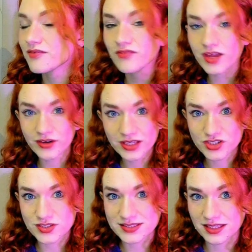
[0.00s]
Very
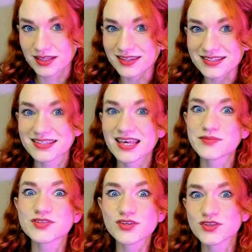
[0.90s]
interesting in this
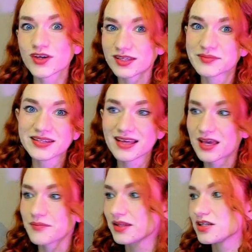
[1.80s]
game is also going to be
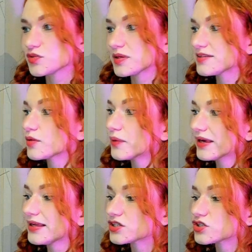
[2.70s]
time management, so
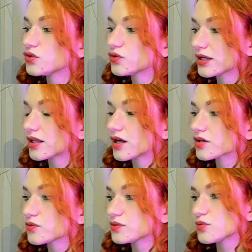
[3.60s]
pay attention to the
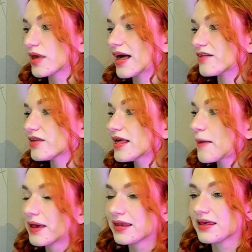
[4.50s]
clocks, which we have
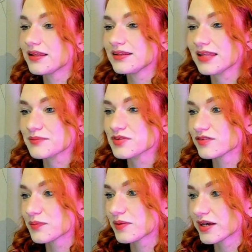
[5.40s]
by the names
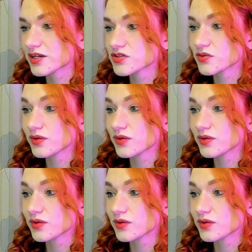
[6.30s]
of the players.